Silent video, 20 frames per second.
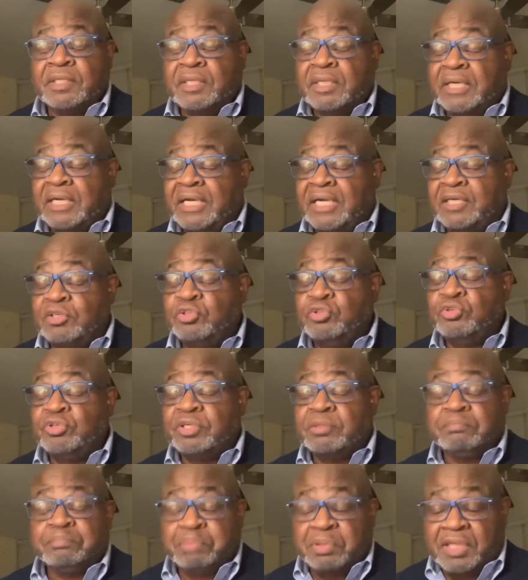uh, who
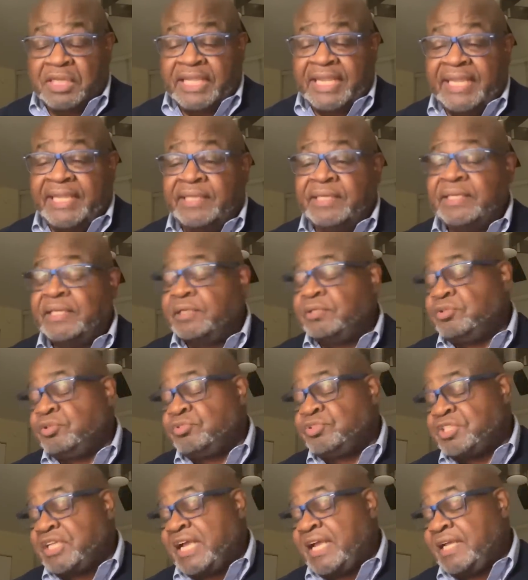complain and who
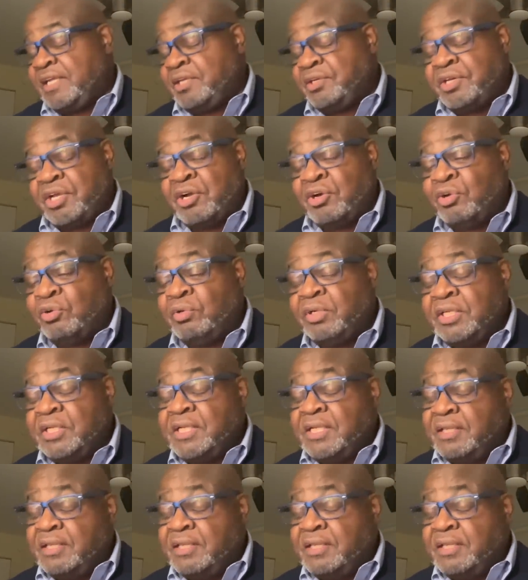say, you know,